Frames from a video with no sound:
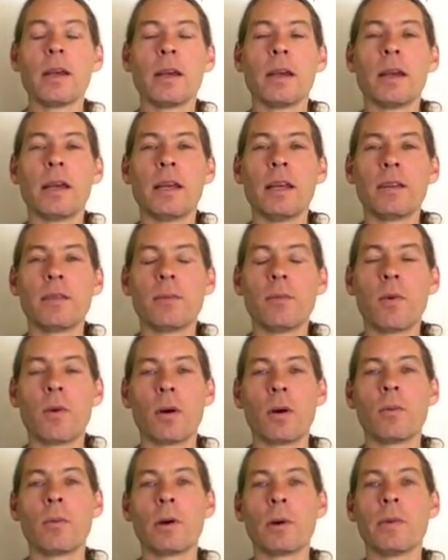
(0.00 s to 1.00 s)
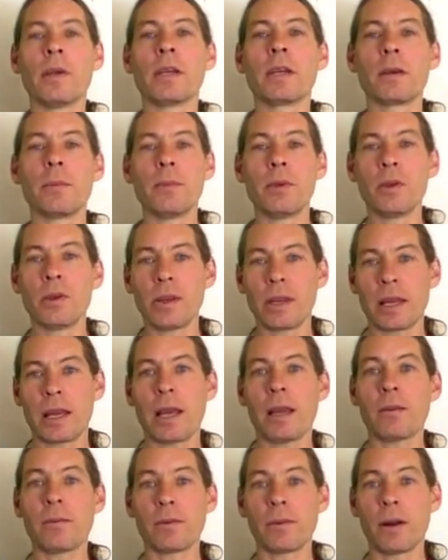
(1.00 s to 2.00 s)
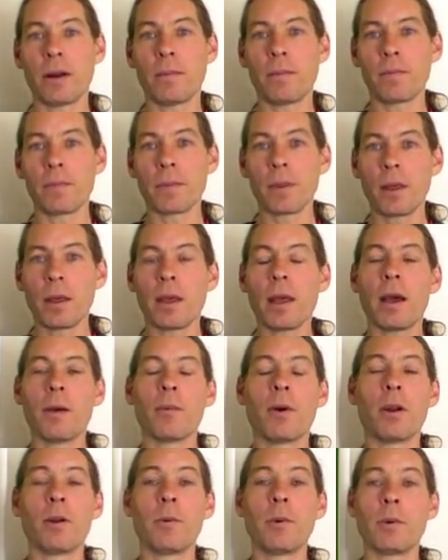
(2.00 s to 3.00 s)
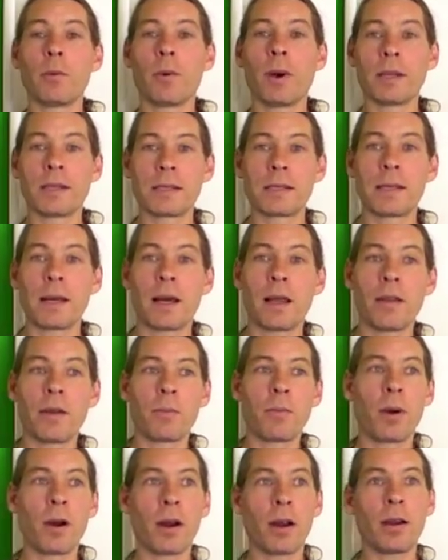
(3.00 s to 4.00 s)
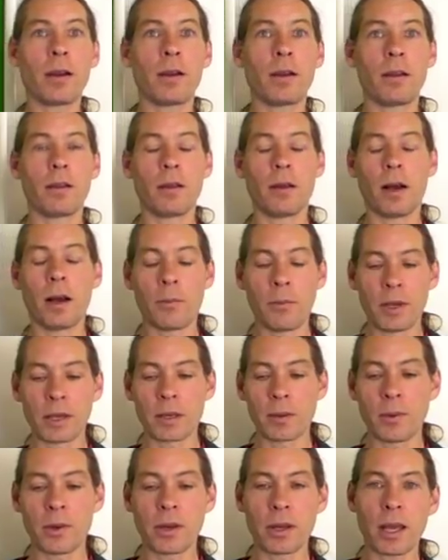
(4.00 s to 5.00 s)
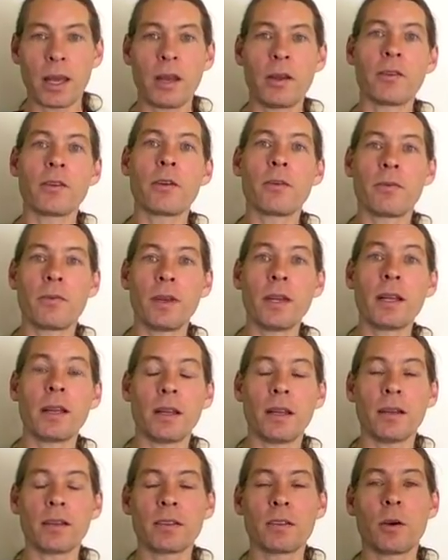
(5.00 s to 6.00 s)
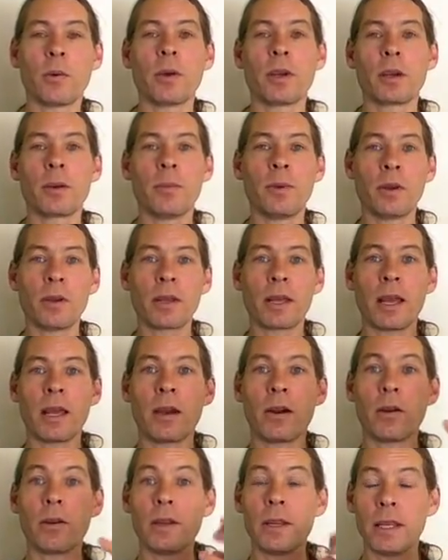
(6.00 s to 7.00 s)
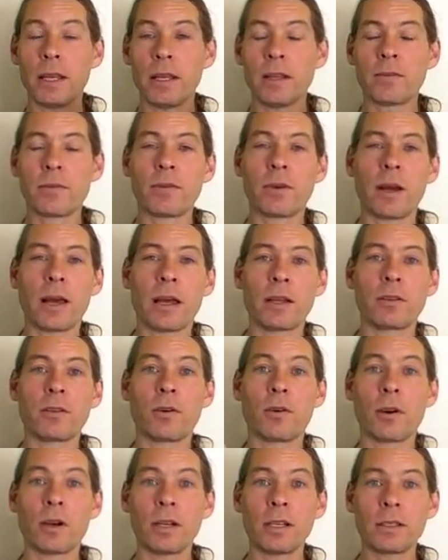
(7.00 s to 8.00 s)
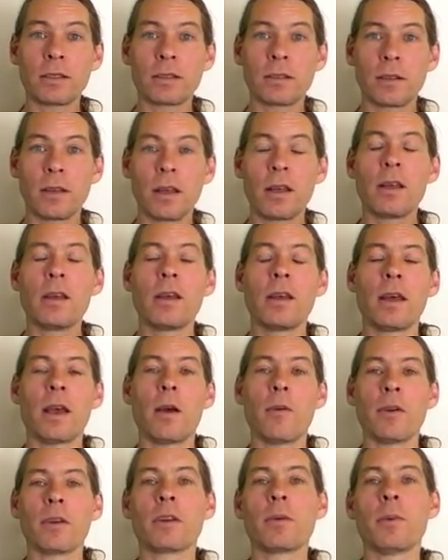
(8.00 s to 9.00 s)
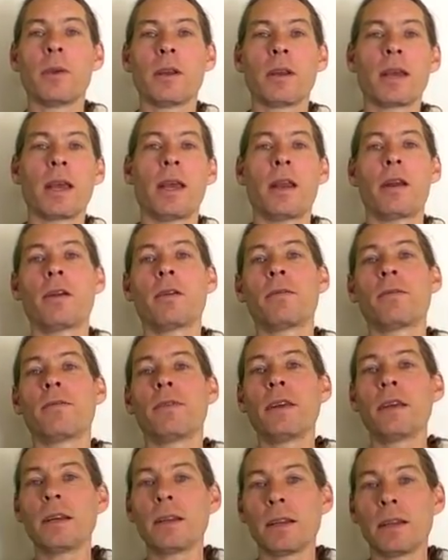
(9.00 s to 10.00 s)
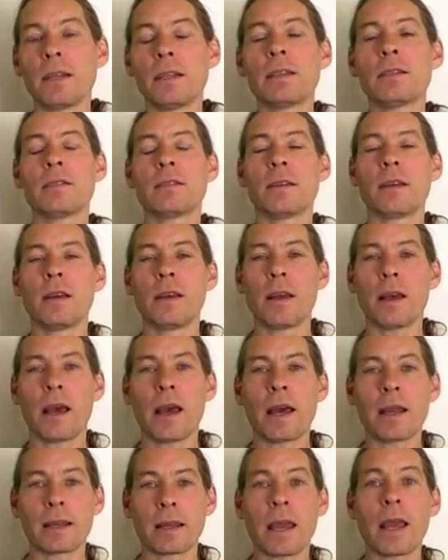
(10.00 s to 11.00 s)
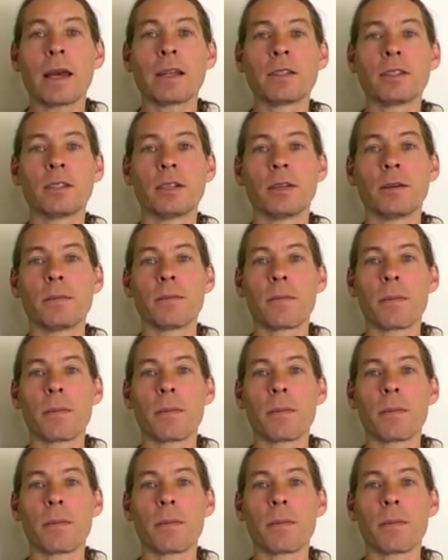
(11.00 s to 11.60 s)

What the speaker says: is more where we communicate from. And what's the other part we communicate is our feelings. So we communicate our needs at Taurus, and we communicate our feelings at Cancer.